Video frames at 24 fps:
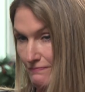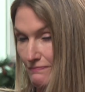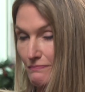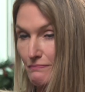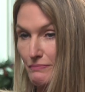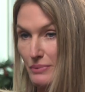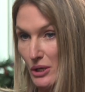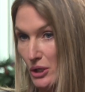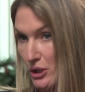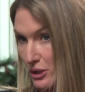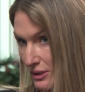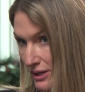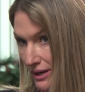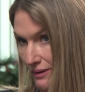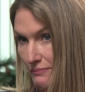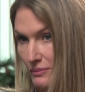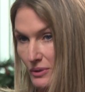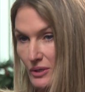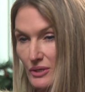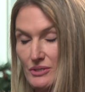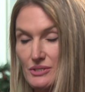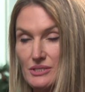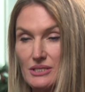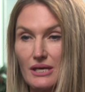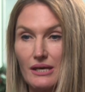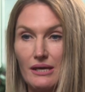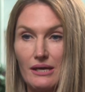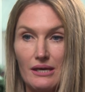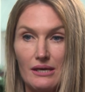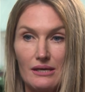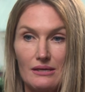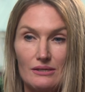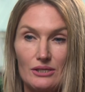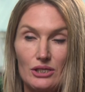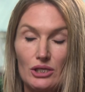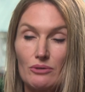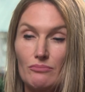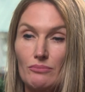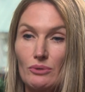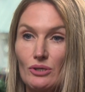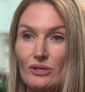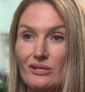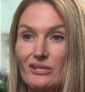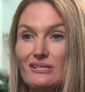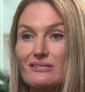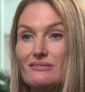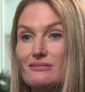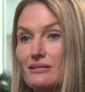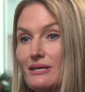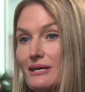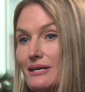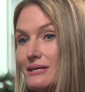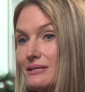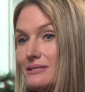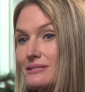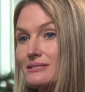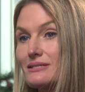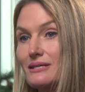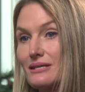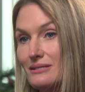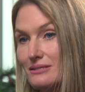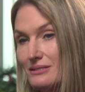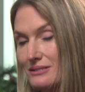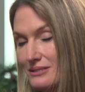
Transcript: bigger numbers in communities like St.